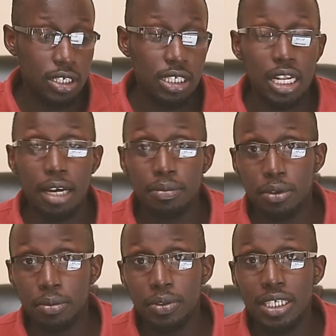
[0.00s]
this
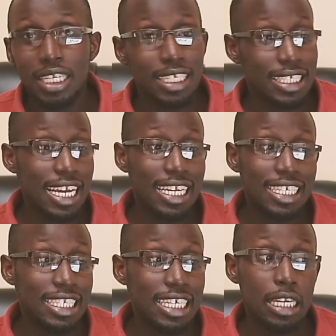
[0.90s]
laptop. It has
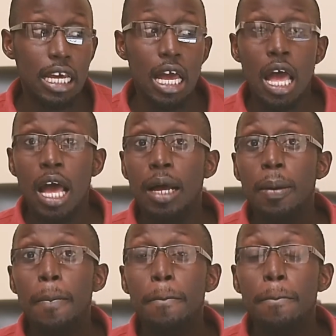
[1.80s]
edited
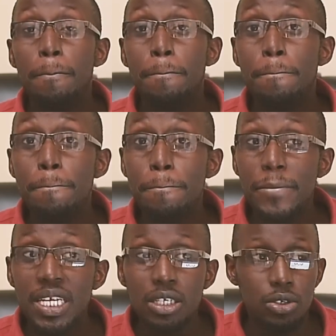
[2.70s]

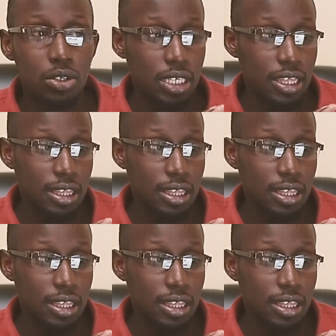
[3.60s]
millions and